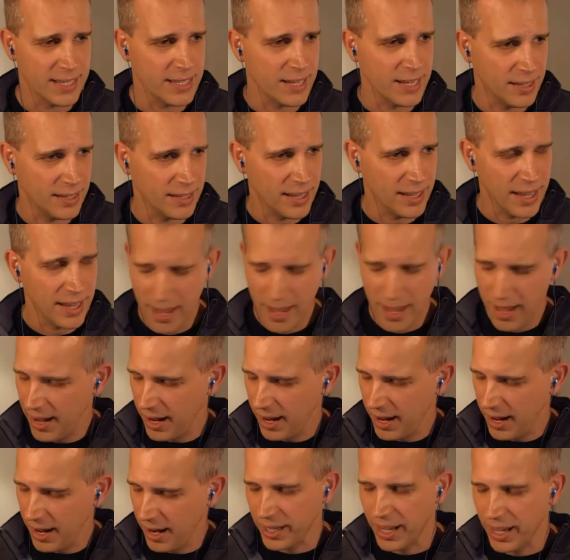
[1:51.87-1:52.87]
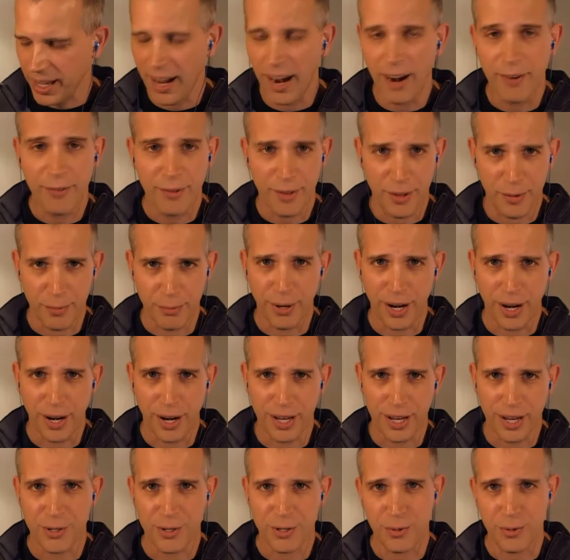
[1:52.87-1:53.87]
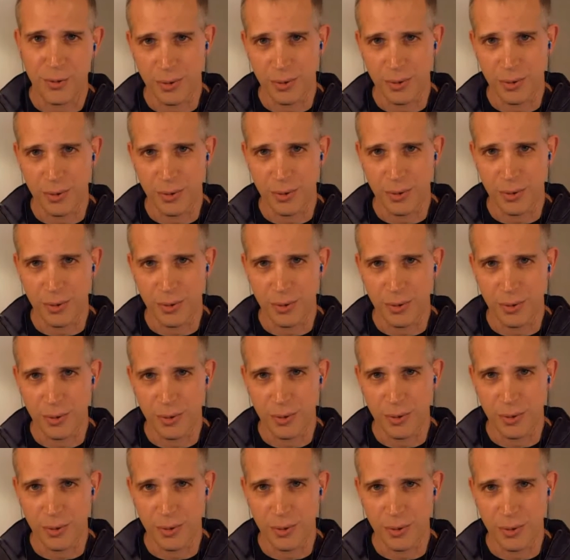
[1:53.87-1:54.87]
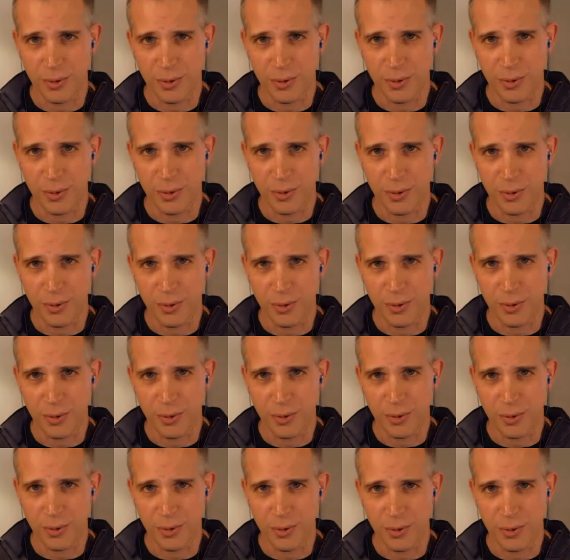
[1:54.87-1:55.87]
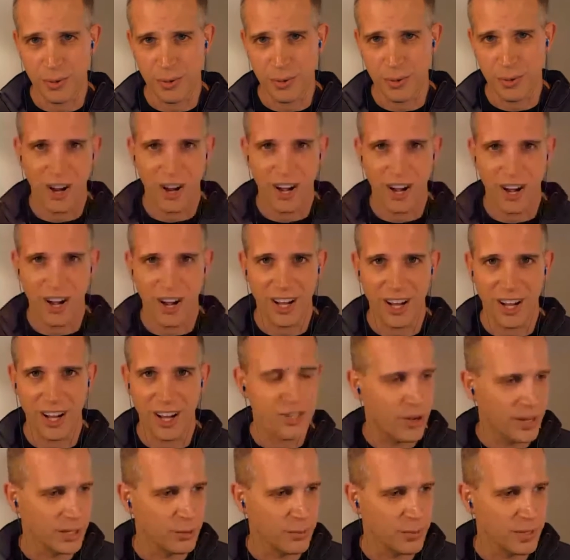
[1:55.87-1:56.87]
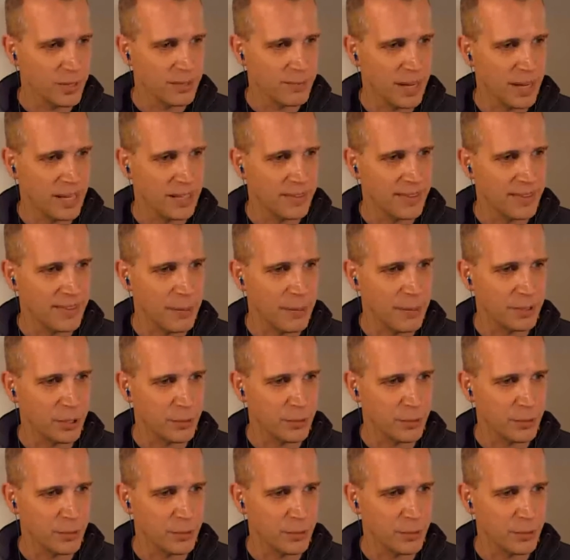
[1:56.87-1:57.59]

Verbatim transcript: Uh, I want to cover the press release because uh, I'm going to be giving a screenshot and showing a little bit about that.